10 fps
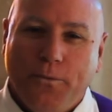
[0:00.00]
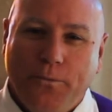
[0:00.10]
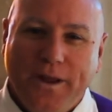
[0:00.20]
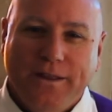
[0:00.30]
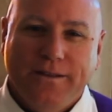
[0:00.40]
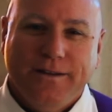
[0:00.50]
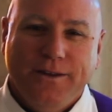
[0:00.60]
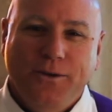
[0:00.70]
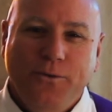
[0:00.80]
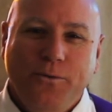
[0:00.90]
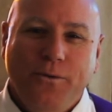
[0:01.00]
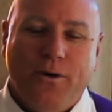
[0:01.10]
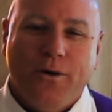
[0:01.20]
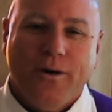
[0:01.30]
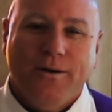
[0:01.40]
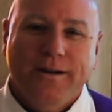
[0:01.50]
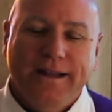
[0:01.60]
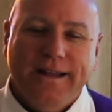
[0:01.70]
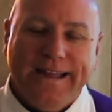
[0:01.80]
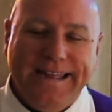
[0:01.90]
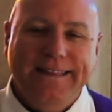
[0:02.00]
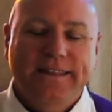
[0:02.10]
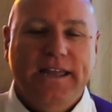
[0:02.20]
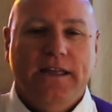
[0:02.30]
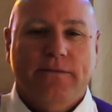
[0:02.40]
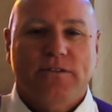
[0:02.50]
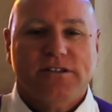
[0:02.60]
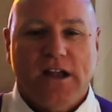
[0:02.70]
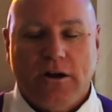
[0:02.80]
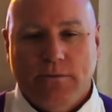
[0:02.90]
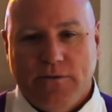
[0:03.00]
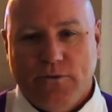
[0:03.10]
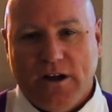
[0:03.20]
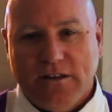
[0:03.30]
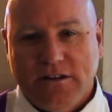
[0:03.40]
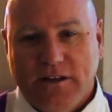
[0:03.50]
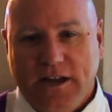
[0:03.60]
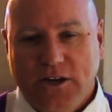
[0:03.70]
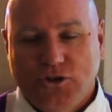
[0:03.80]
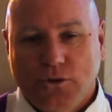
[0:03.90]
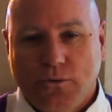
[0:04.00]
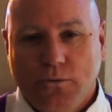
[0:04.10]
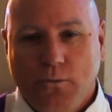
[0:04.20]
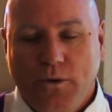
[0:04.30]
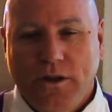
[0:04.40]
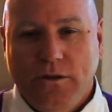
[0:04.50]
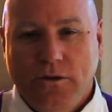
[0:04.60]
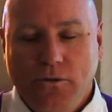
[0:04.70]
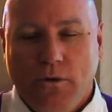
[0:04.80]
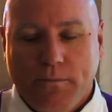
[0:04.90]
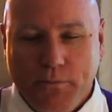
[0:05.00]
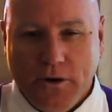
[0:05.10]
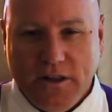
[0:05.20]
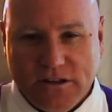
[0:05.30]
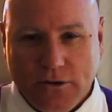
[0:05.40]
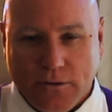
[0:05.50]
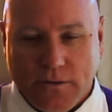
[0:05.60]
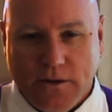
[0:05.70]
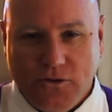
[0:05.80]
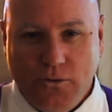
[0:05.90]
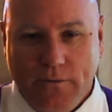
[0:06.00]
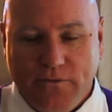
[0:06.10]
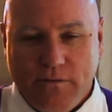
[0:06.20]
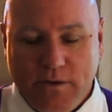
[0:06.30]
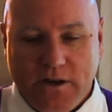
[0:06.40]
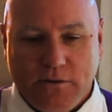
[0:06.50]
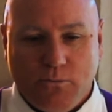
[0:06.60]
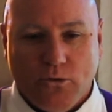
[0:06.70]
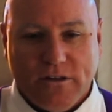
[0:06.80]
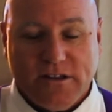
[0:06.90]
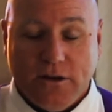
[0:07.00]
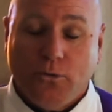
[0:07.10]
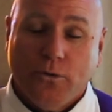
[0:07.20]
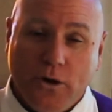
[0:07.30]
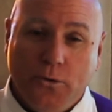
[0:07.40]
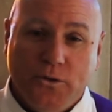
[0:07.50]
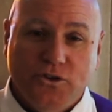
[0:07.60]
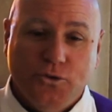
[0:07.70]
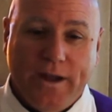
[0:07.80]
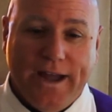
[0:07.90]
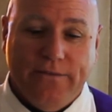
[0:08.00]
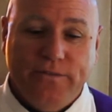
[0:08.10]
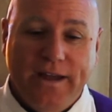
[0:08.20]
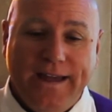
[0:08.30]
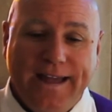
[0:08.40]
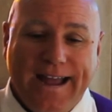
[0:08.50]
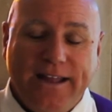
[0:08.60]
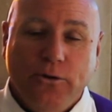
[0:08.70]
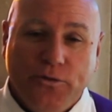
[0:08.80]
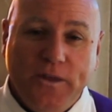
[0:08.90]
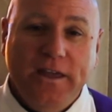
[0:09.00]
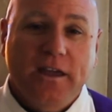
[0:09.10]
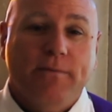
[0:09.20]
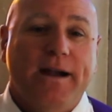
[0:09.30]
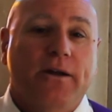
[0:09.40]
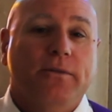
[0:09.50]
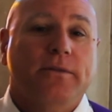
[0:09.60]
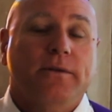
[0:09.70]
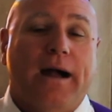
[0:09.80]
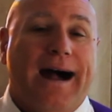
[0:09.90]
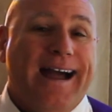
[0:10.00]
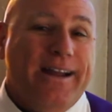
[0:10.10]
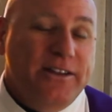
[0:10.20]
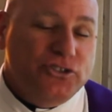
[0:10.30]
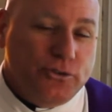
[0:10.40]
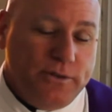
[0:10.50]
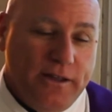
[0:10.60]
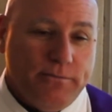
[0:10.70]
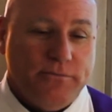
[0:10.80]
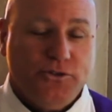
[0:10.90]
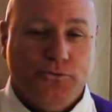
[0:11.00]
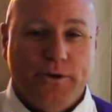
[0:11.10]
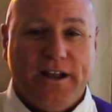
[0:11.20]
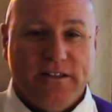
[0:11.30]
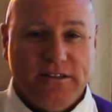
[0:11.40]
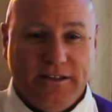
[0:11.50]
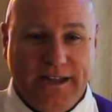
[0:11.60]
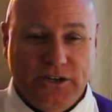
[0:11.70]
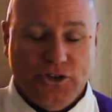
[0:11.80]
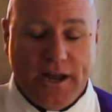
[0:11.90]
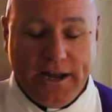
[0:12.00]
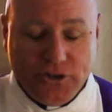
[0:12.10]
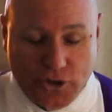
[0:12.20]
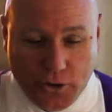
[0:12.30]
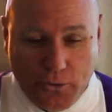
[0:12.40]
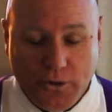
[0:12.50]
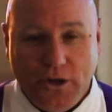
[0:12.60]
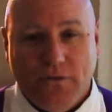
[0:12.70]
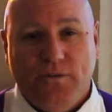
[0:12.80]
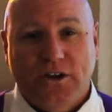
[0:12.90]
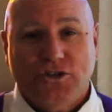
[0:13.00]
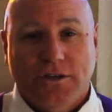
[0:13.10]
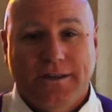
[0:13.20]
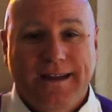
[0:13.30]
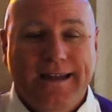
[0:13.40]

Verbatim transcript: when you are in need of the sacrament of reconciliation, when you are pretty certain that you have committed a mortal sin or know that you have, and you're thinking about, I should get to reconciliation, I should go to confession,